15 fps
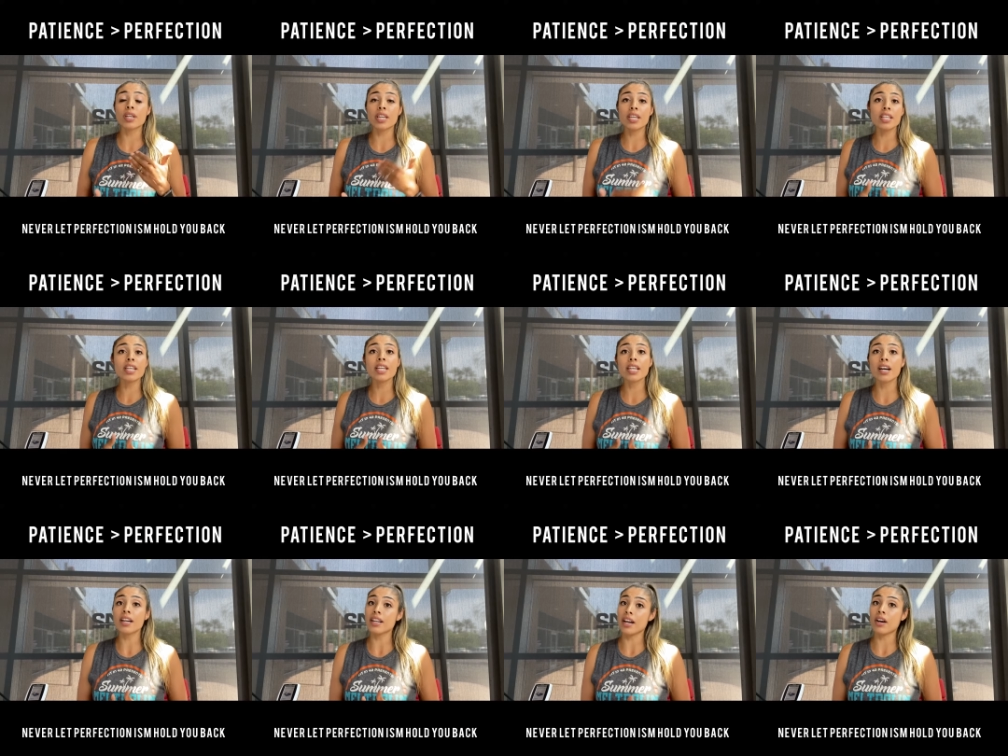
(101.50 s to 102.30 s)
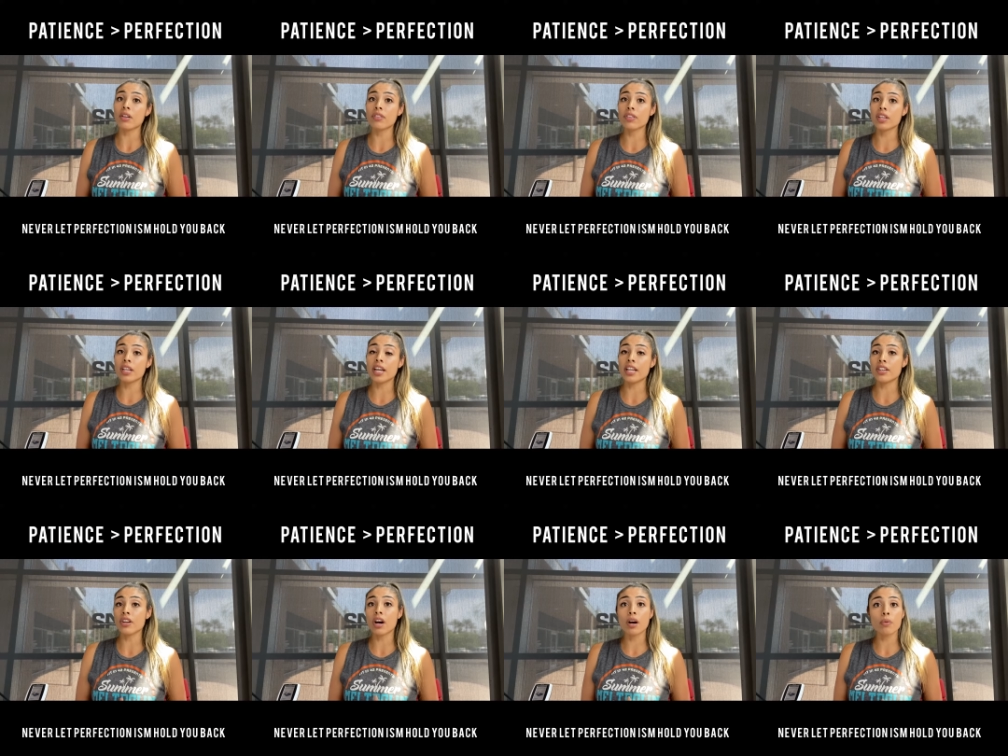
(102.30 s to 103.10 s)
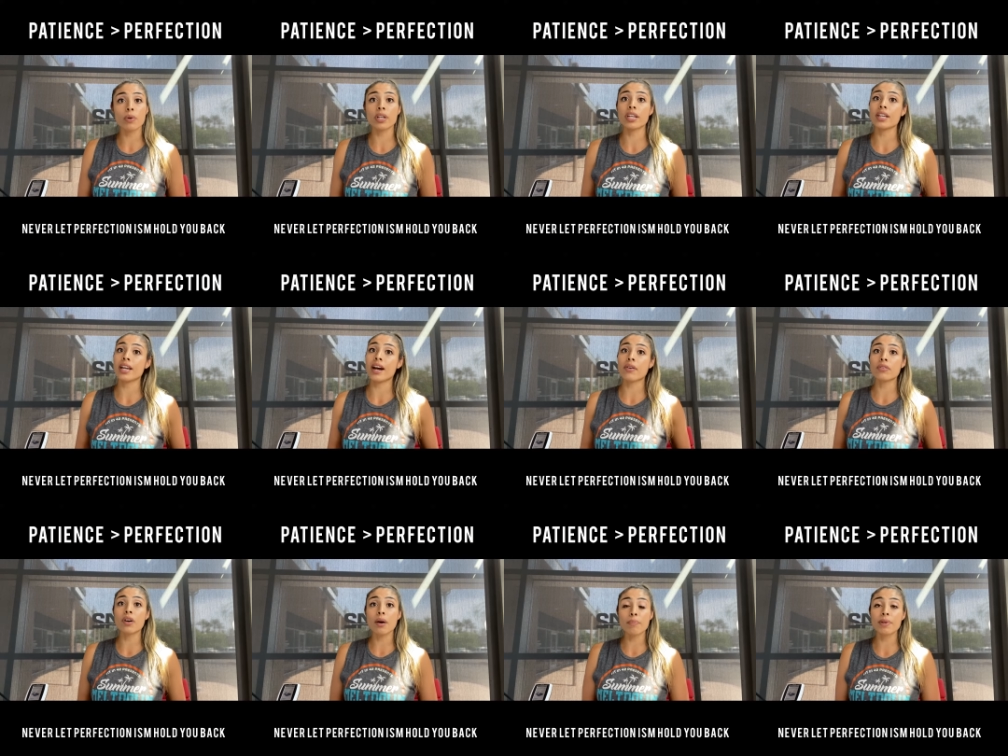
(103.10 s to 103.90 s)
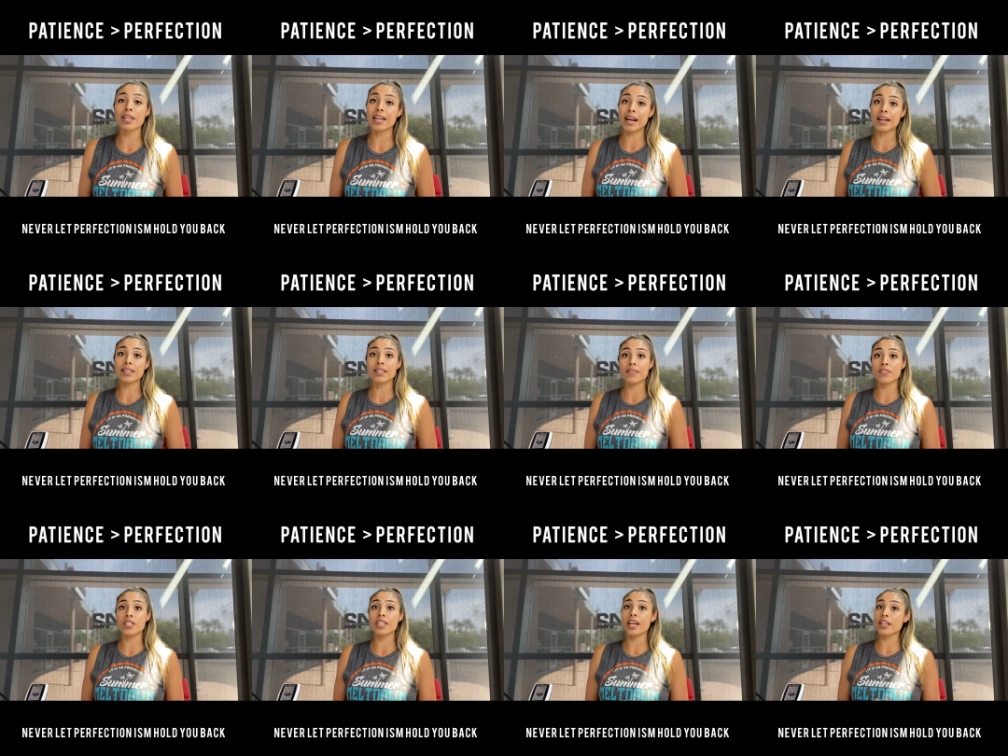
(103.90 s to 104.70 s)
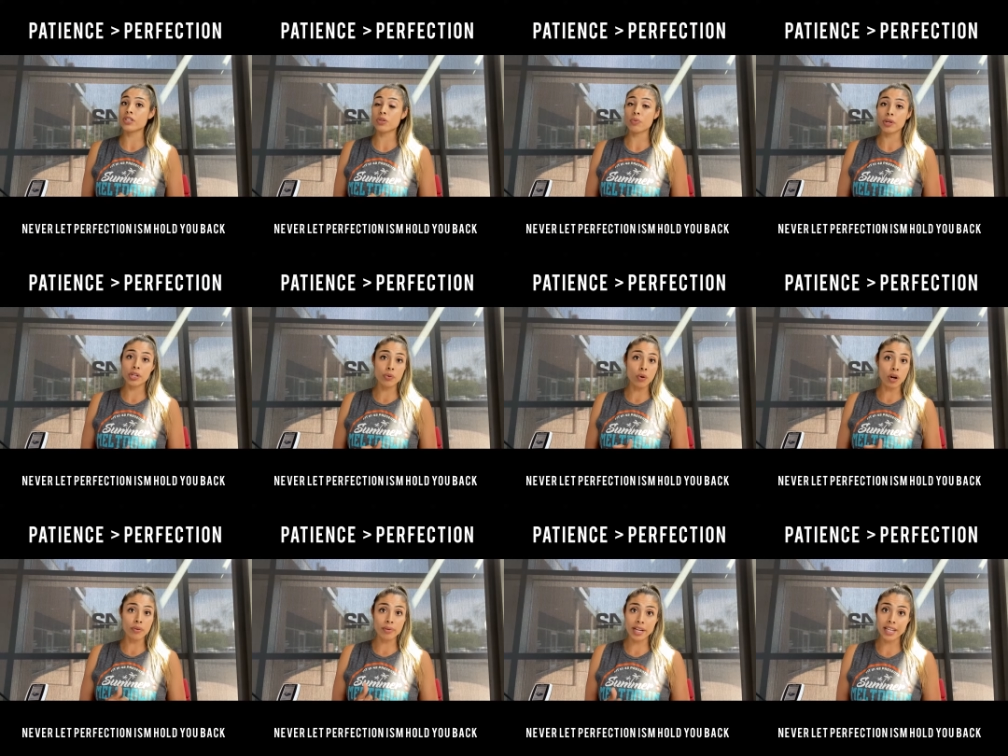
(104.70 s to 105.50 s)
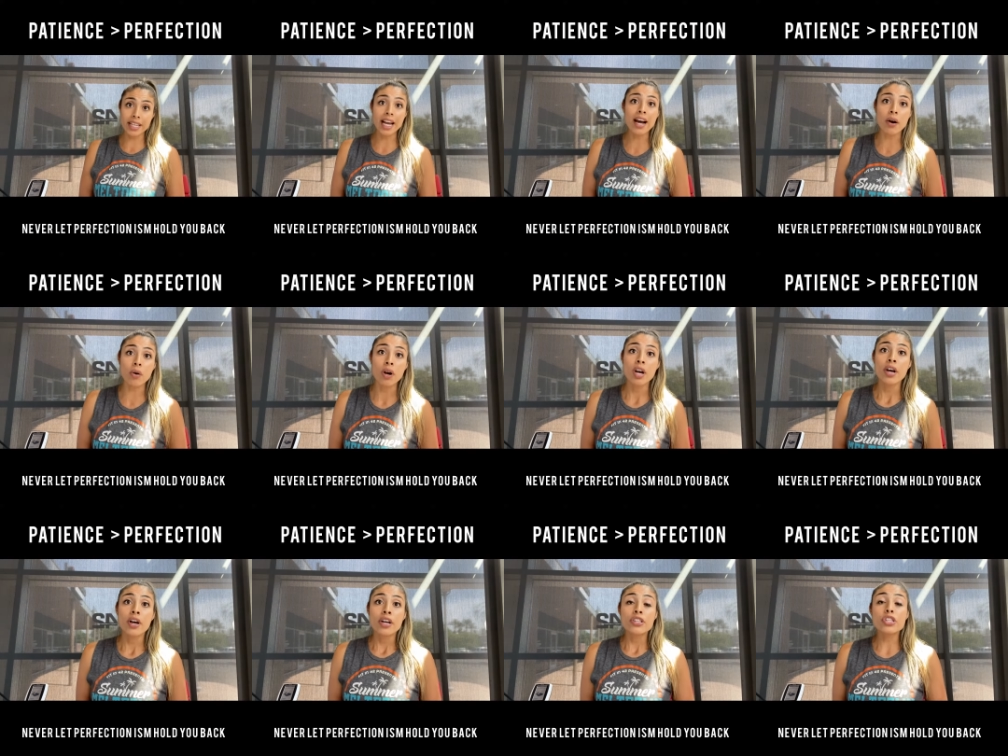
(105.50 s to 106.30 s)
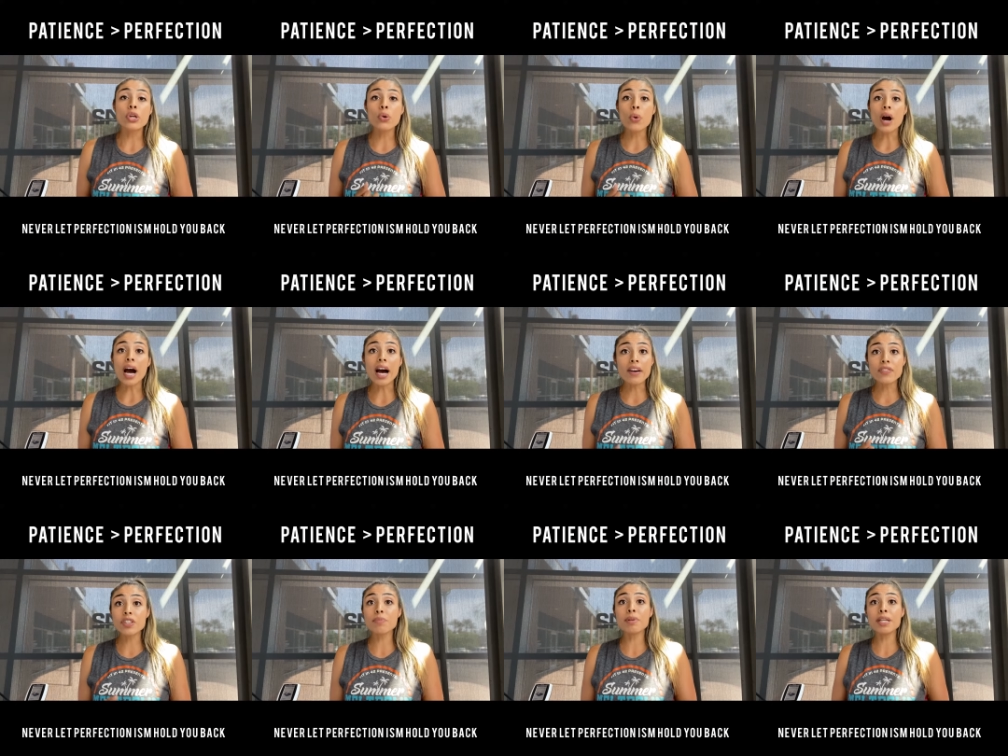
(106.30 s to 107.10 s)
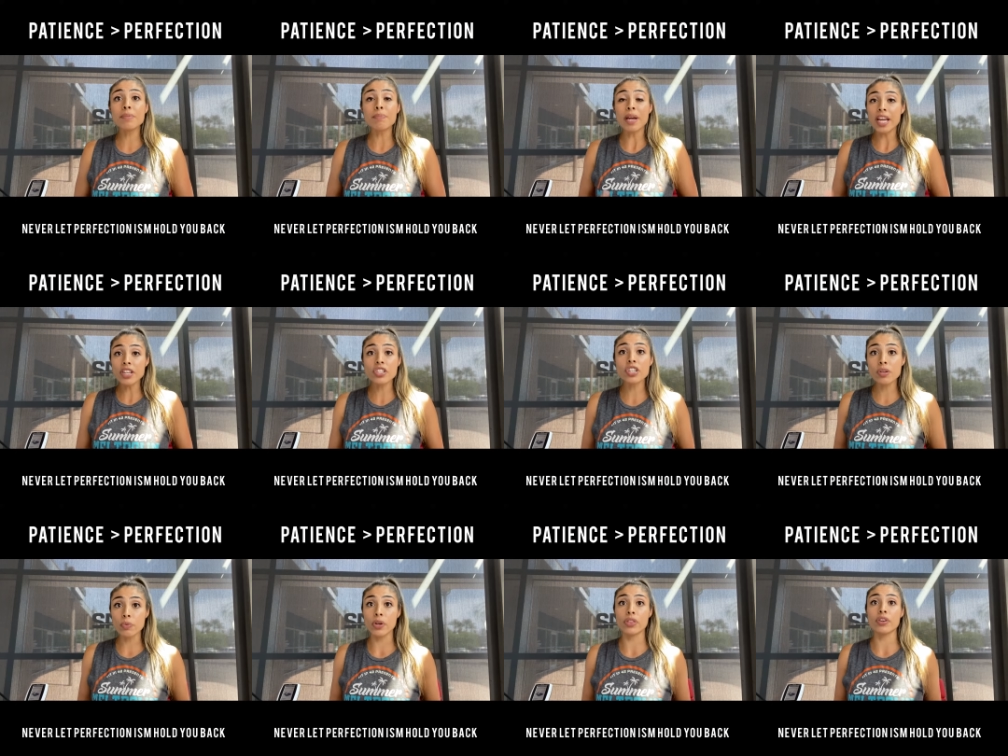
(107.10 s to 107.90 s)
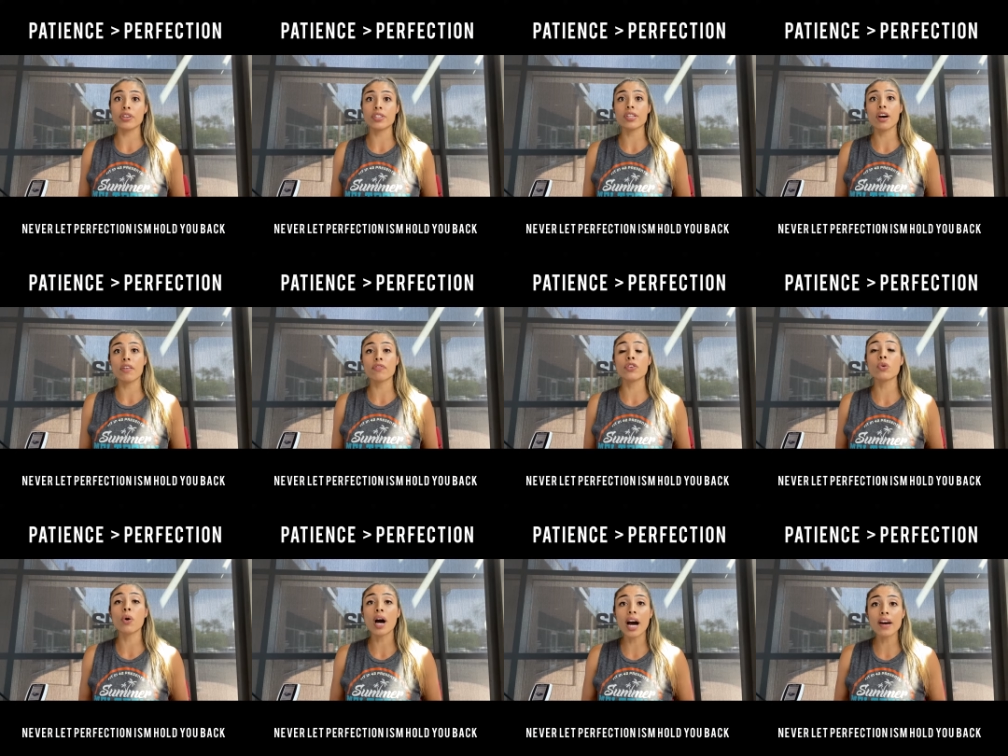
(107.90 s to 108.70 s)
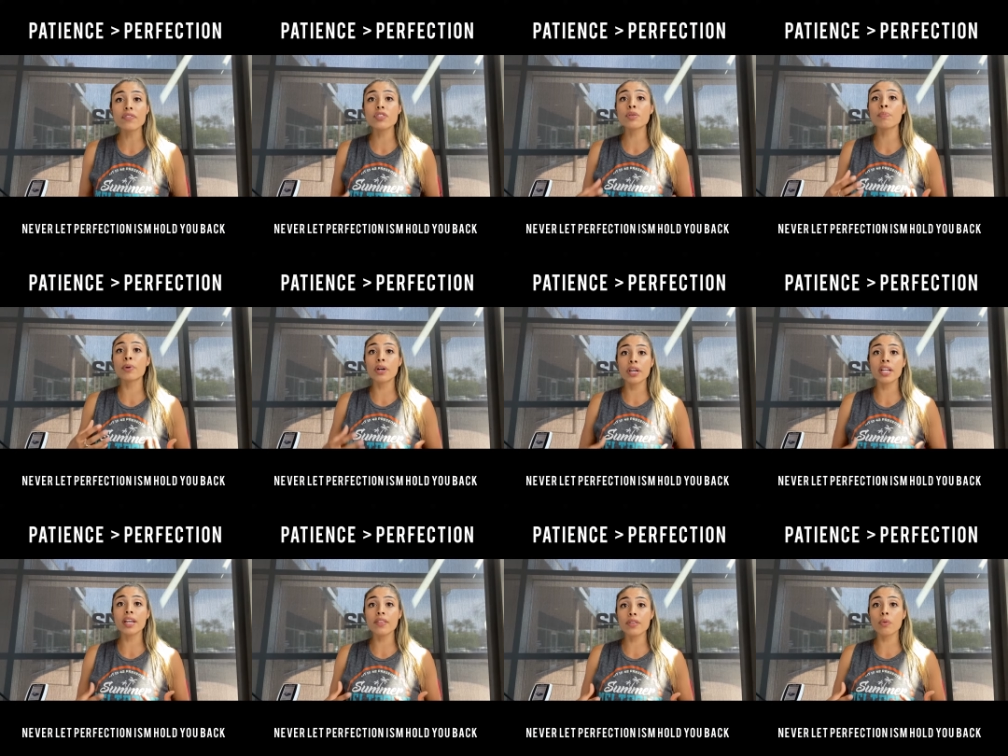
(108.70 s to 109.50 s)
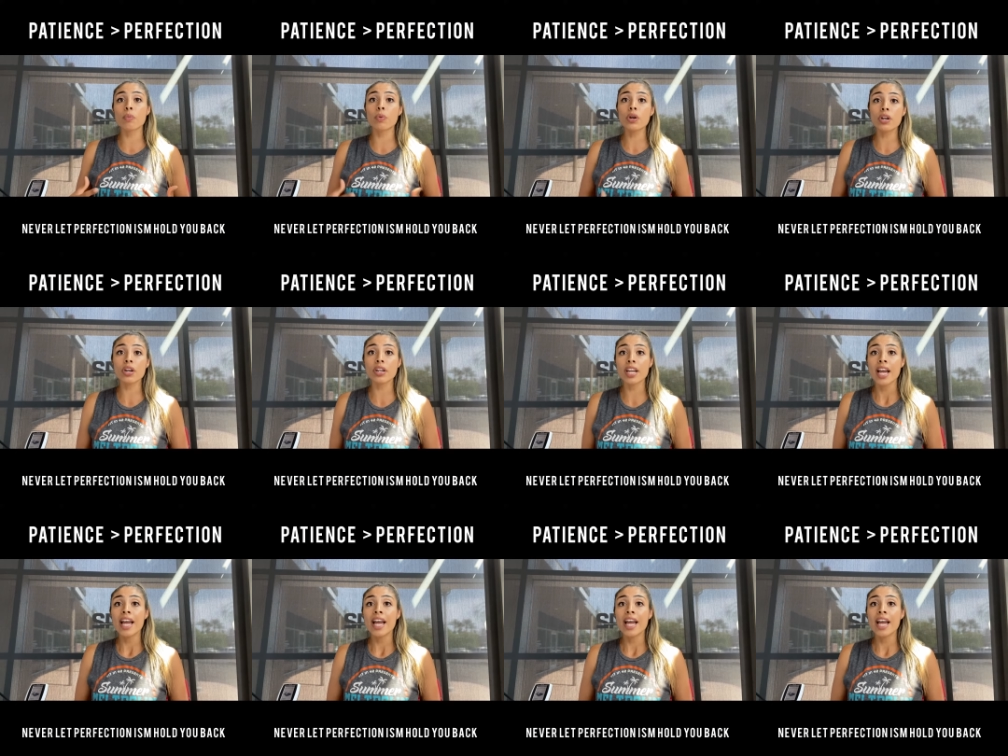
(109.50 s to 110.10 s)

eating unhealthy and not working out not being active to get to where you are right now so you have to be patient with yourself you have to put in the work